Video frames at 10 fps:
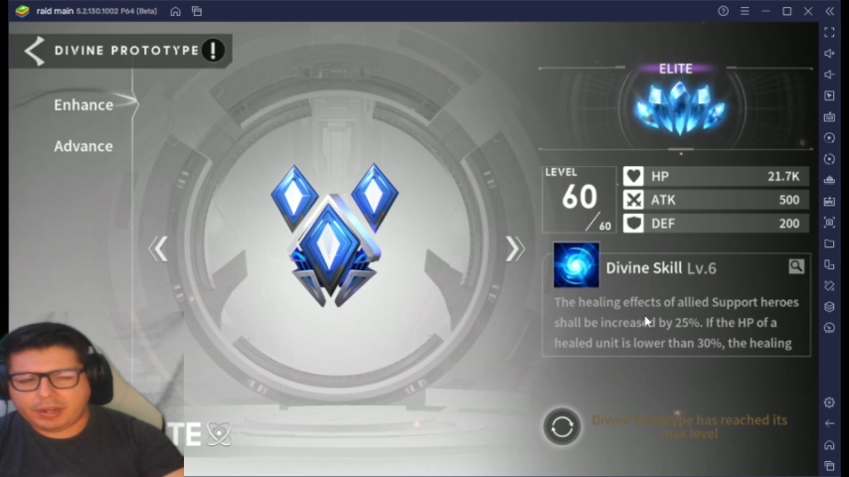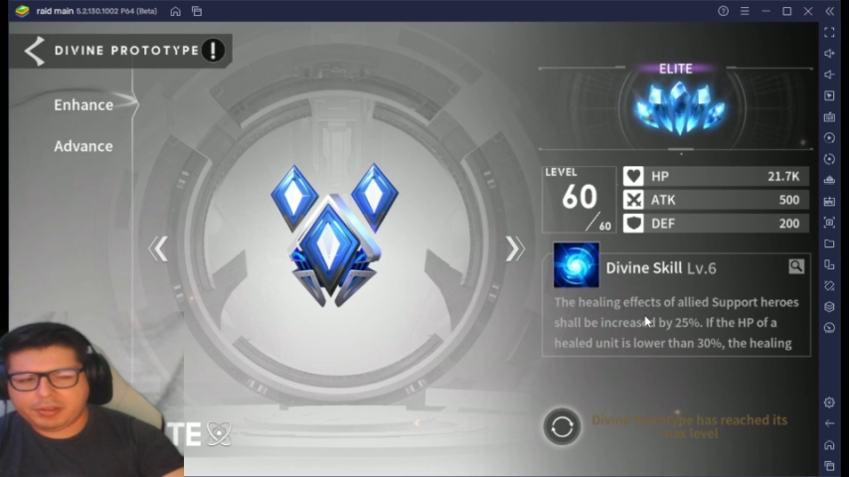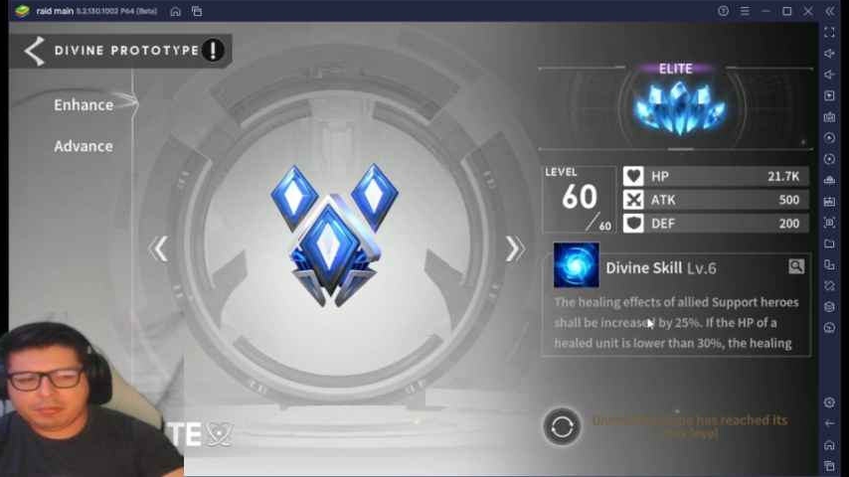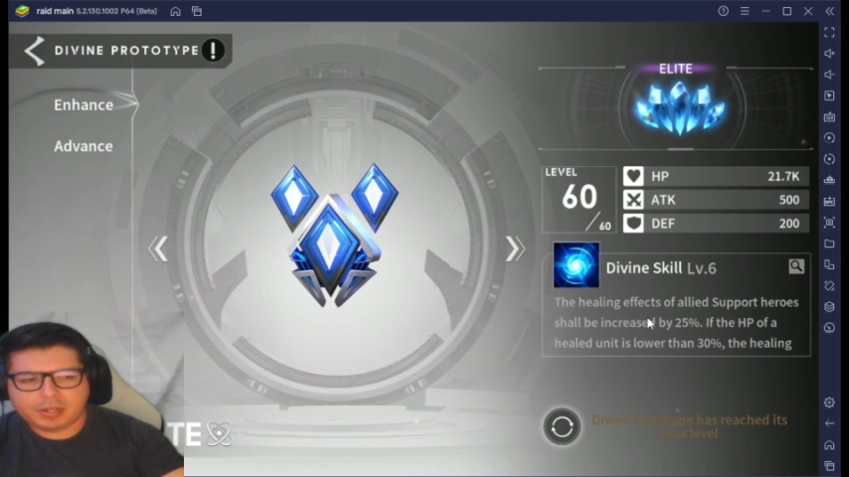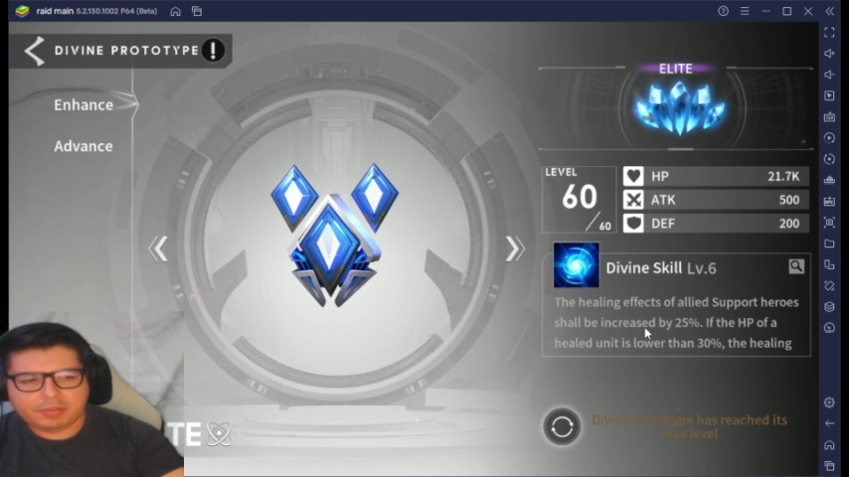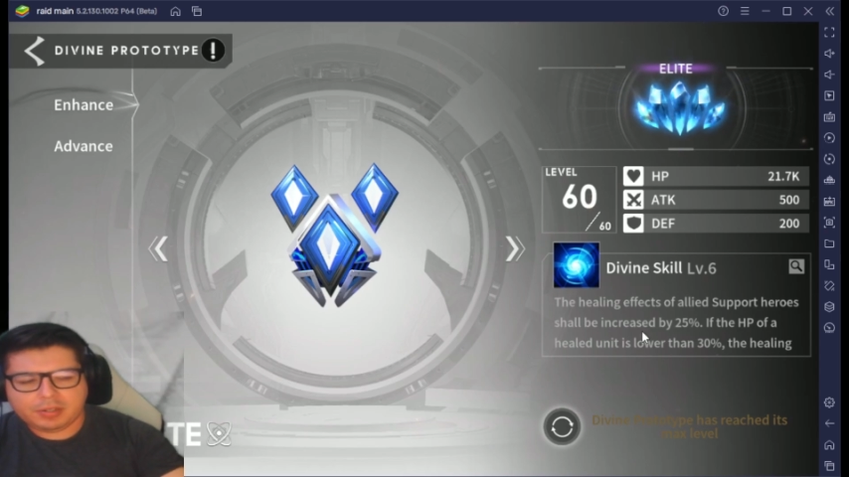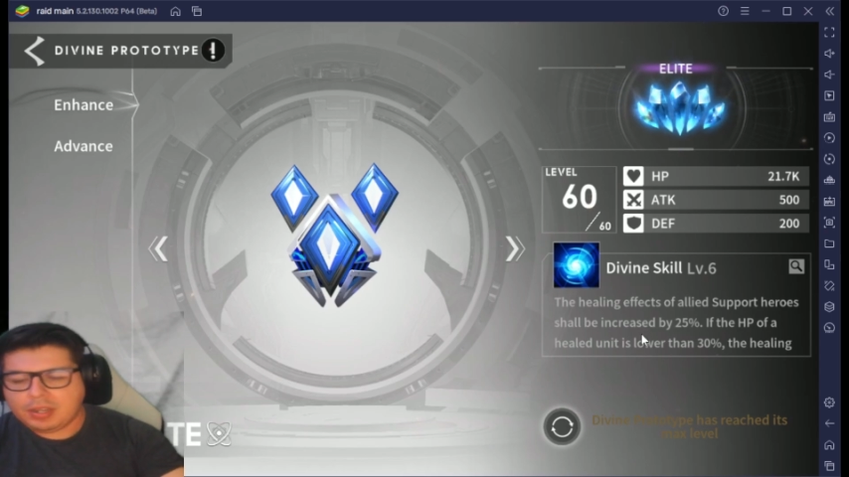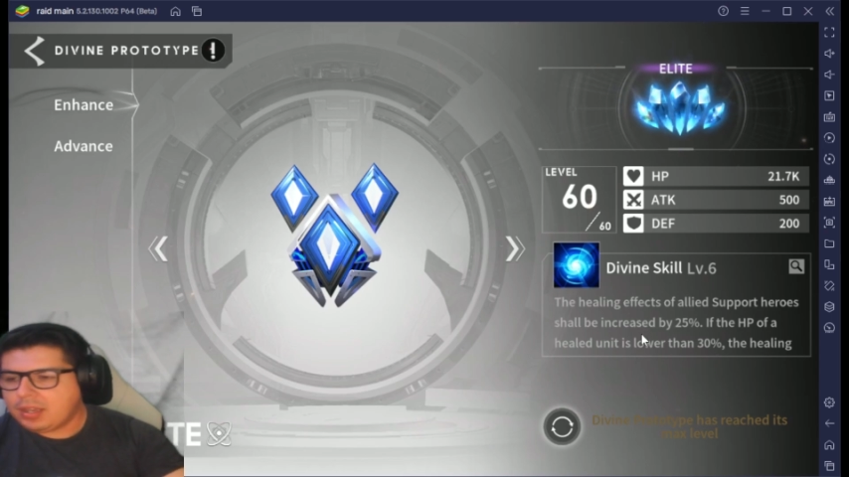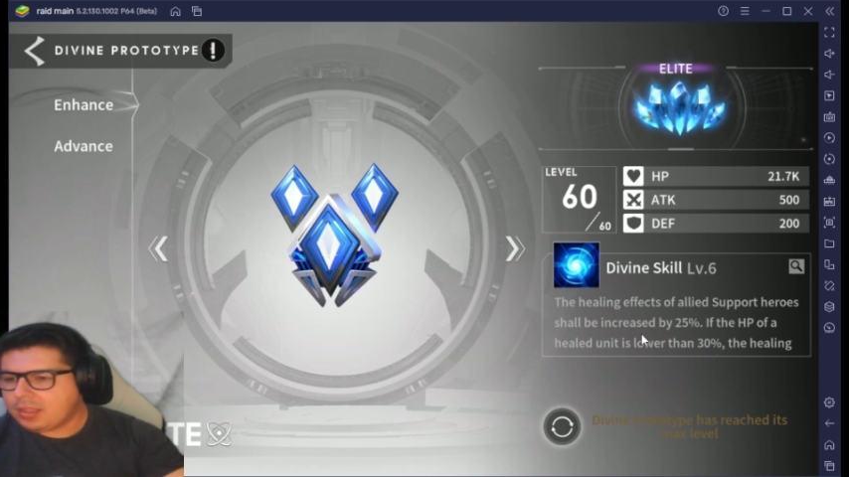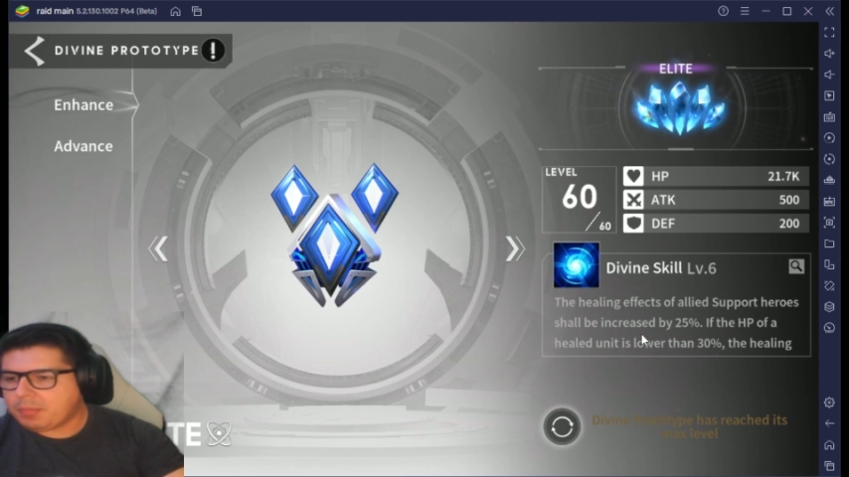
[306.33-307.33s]
whatever,
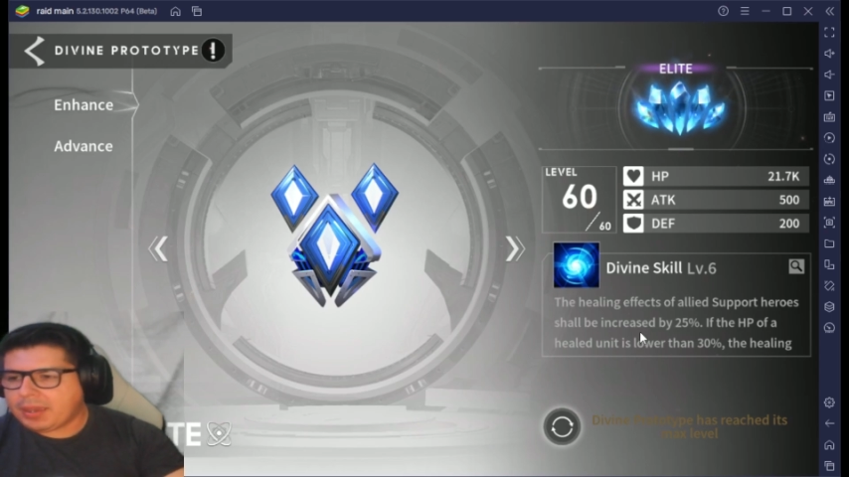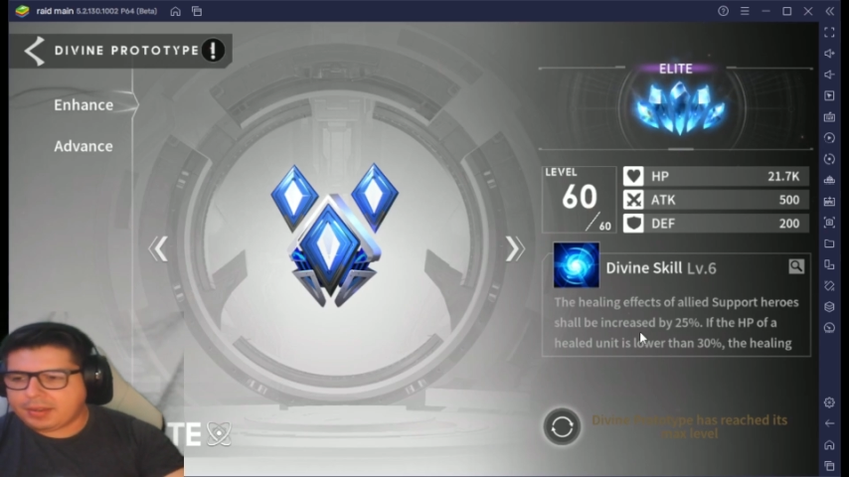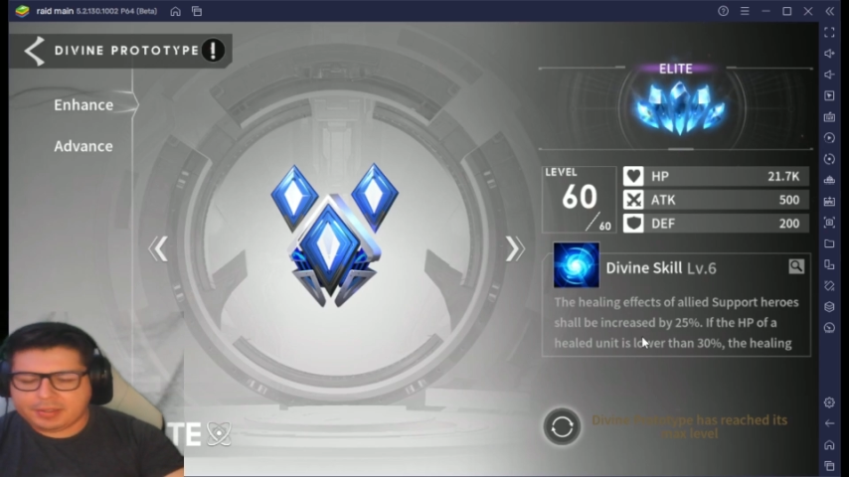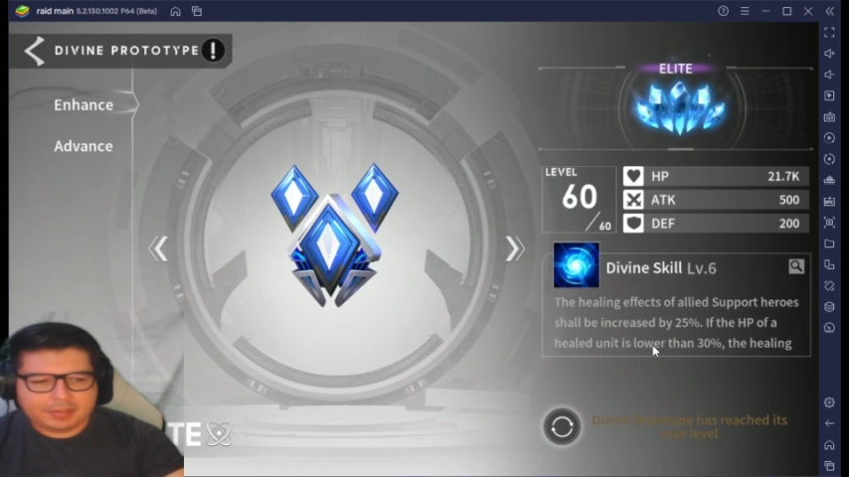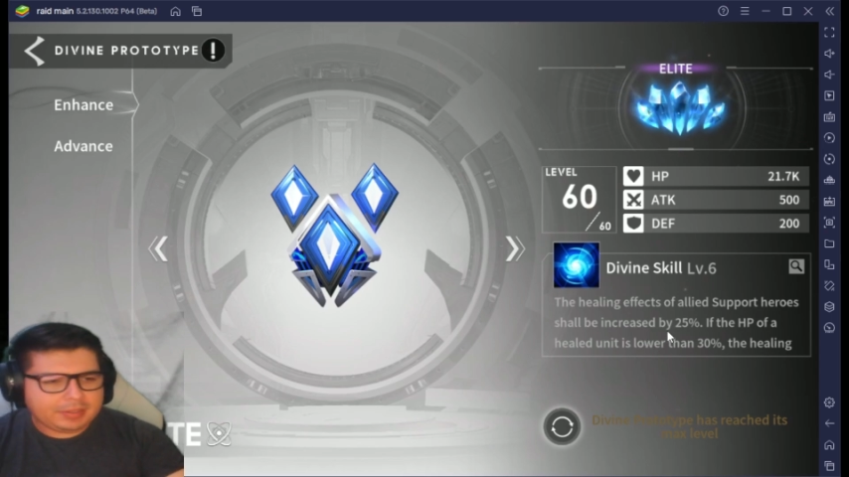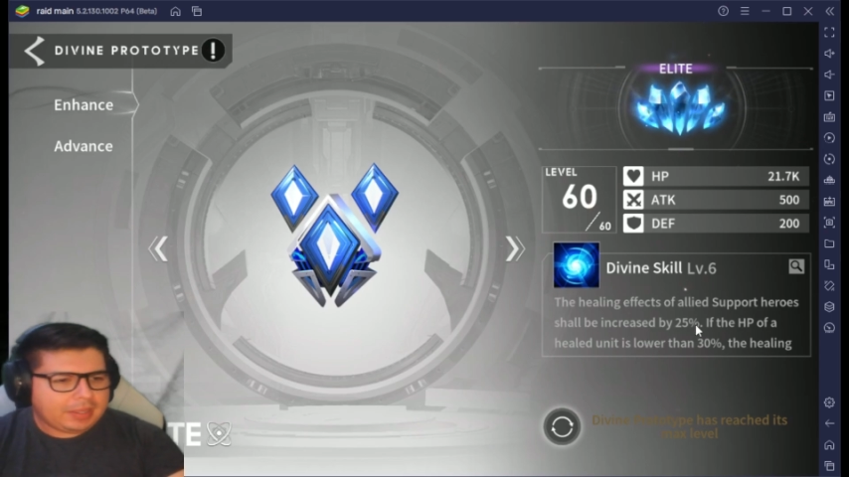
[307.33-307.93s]
the panda.